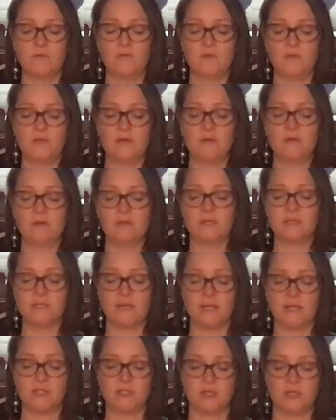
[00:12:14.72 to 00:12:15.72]
Feel the
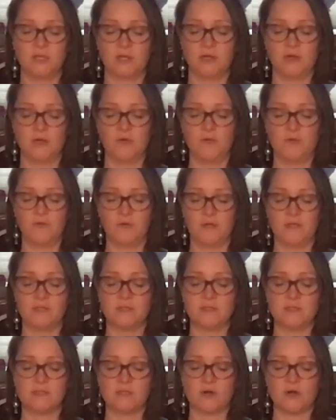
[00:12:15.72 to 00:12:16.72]
tension in your
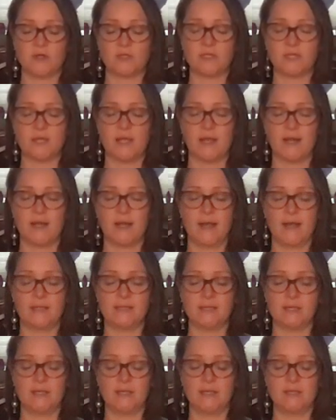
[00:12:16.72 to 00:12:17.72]
fists. Start to
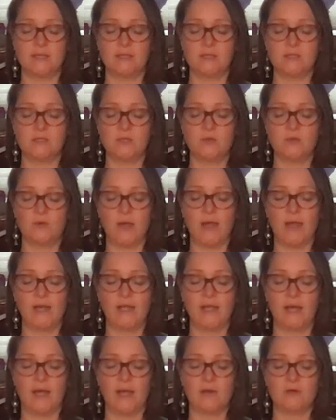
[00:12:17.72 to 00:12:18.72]
connect into
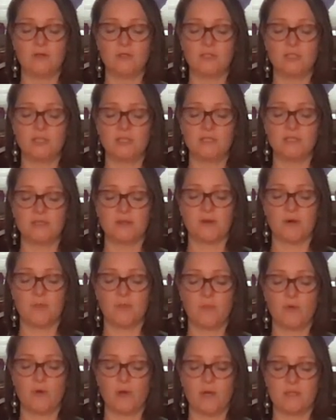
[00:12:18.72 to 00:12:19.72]
any energies that
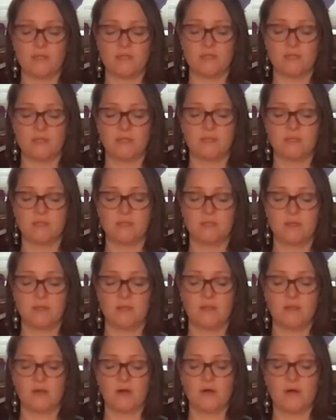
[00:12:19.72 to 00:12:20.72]
are present
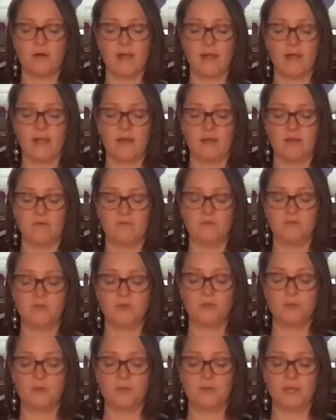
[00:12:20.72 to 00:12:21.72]
that are negative
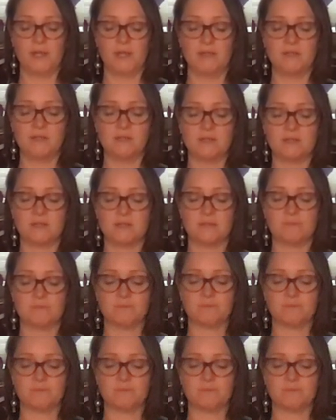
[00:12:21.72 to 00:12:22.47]
to release.